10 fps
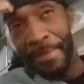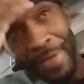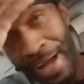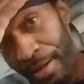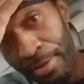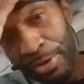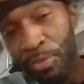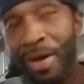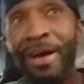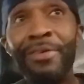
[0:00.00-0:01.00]
I looked
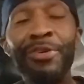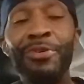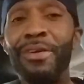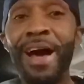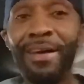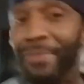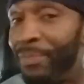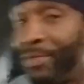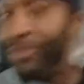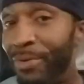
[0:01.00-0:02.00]
around, I could
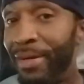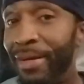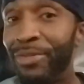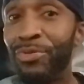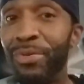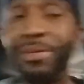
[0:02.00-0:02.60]
be so extra